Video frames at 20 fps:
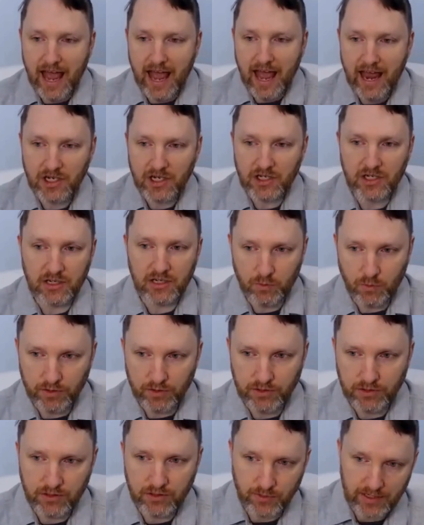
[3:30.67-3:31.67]
actually
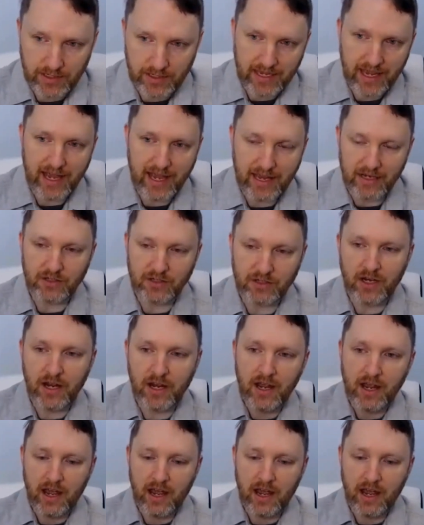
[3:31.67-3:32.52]
wants to engage.